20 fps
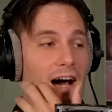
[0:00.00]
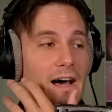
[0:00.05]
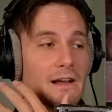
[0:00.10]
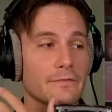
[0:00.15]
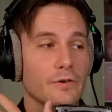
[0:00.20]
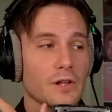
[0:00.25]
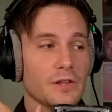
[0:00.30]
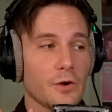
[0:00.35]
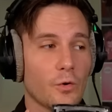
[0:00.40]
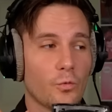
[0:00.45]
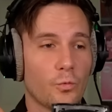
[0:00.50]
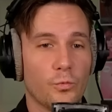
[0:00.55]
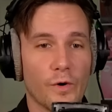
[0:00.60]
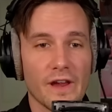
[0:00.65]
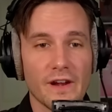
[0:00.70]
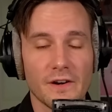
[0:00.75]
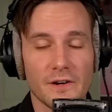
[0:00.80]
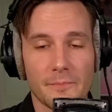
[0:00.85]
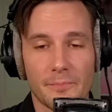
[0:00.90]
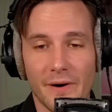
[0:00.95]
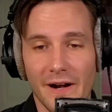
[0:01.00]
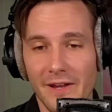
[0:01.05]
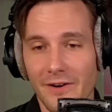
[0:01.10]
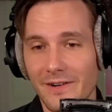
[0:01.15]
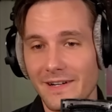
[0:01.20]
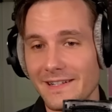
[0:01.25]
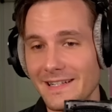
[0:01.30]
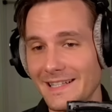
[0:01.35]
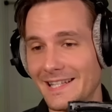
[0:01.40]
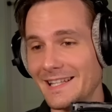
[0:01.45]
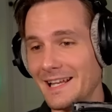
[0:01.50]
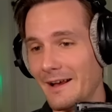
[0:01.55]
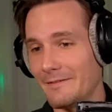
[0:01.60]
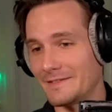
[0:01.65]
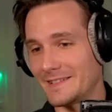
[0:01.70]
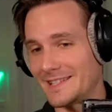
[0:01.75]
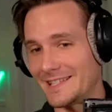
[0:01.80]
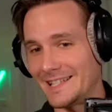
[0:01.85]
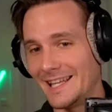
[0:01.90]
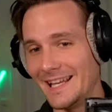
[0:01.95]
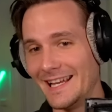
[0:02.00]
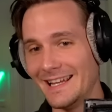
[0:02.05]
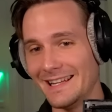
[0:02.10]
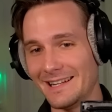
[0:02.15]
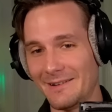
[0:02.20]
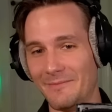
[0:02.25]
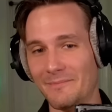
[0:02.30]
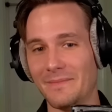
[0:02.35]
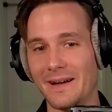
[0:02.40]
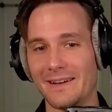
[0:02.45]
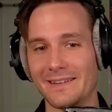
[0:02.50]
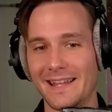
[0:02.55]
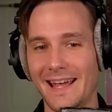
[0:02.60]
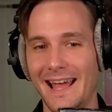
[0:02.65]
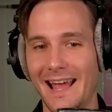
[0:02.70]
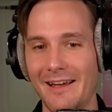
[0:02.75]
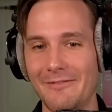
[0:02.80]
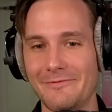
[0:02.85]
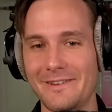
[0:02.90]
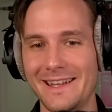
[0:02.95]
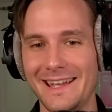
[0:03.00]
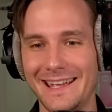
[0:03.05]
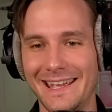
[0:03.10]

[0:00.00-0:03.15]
Out of all the weird priorities I've seen about having